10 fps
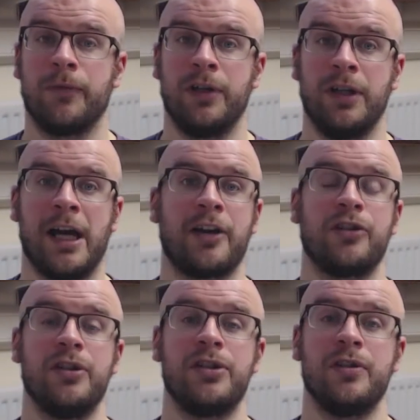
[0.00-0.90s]
The
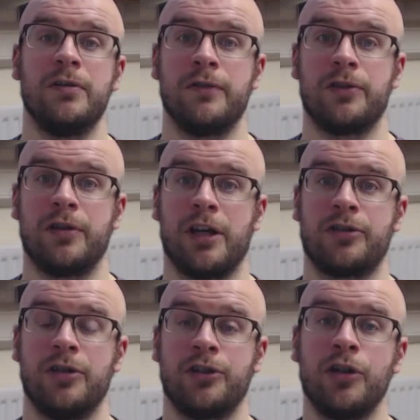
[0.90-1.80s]
actions of
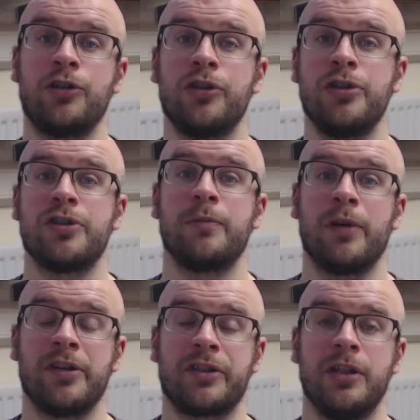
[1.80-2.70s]
international judges and
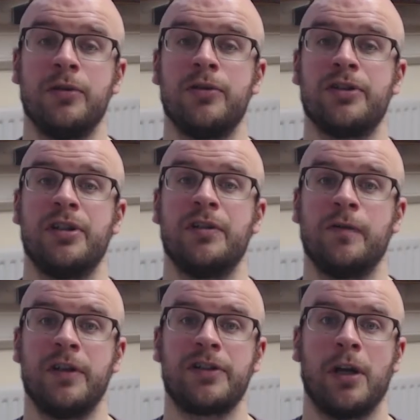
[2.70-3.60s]
prosecutors and
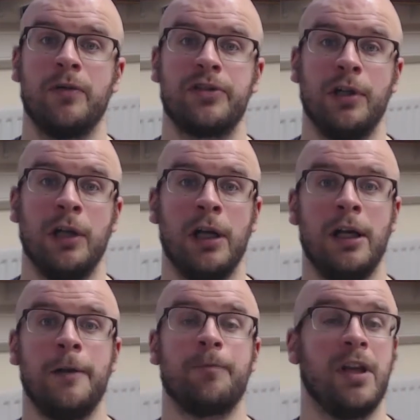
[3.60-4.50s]
defence counsel
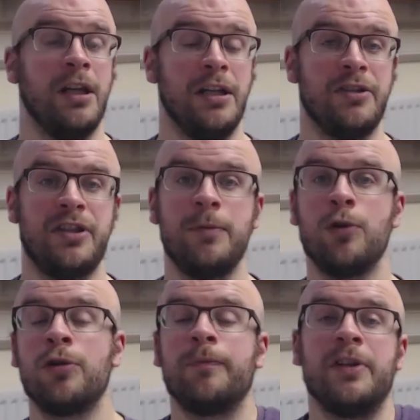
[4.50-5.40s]
in East
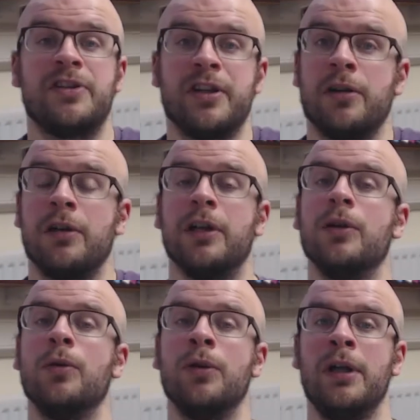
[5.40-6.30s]
Timor, in Sierra
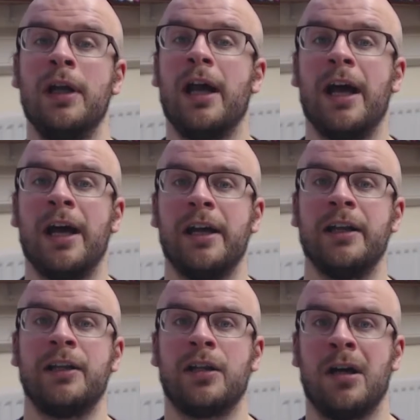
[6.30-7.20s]
Leone,
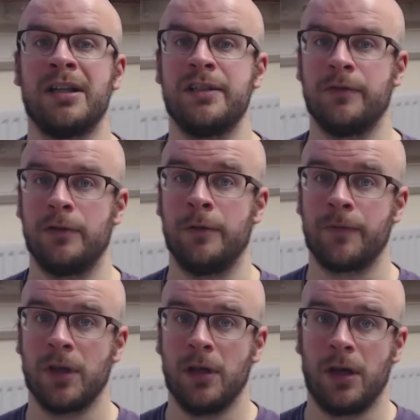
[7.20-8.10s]
in Kosovo,
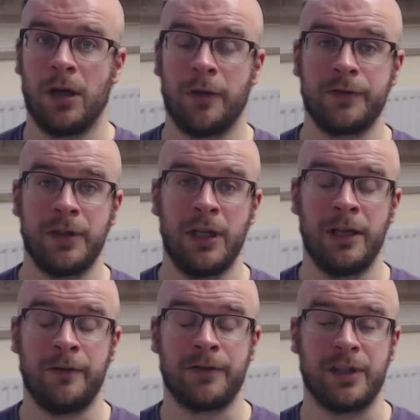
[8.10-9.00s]
often
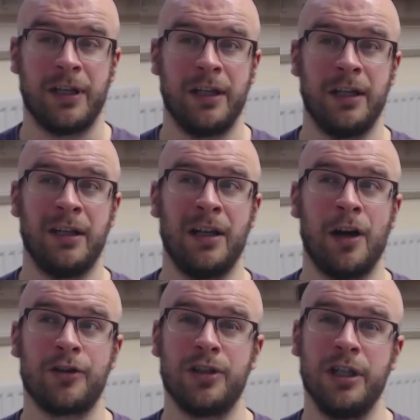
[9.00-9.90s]
left a
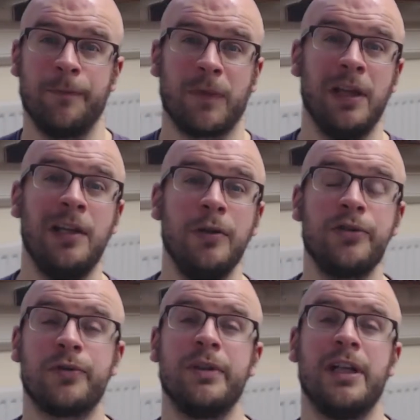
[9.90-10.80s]
largely
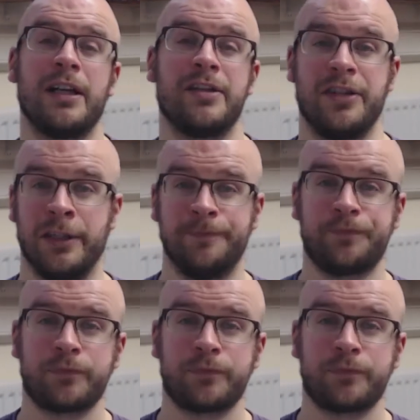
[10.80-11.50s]
illusory legacy